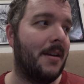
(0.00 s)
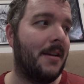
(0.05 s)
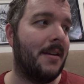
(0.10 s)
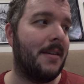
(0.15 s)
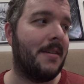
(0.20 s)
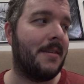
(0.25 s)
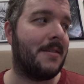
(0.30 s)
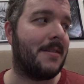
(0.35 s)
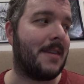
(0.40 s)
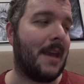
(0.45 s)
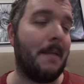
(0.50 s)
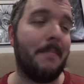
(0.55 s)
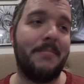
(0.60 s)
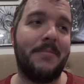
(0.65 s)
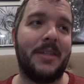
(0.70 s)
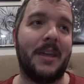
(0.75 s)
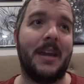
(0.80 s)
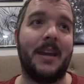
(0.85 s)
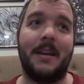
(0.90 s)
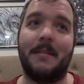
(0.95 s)

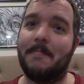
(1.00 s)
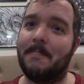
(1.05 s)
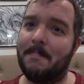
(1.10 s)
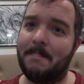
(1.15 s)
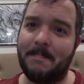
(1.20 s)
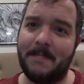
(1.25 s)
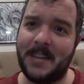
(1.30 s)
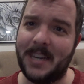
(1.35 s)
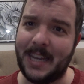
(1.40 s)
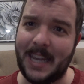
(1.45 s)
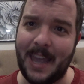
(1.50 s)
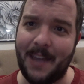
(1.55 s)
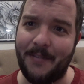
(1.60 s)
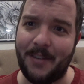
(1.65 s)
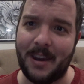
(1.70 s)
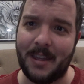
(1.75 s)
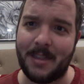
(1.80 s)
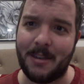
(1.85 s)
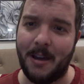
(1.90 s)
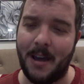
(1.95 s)
something to give
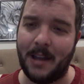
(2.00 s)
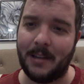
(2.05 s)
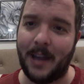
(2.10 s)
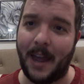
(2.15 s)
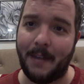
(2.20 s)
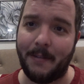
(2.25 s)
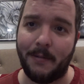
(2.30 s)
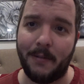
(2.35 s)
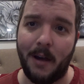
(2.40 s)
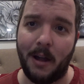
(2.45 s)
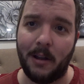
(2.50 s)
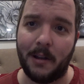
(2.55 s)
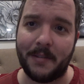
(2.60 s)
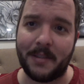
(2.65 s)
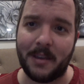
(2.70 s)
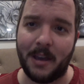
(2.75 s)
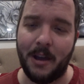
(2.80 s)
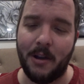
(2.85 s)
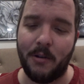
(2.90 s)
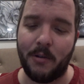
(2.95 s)
it its a life of all
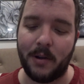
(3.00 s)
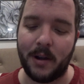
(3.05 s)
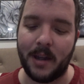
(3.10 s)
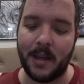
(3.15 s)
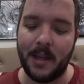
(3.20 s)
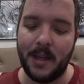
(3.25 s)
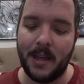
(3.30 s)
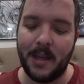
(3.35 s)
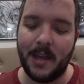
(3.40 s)
its own.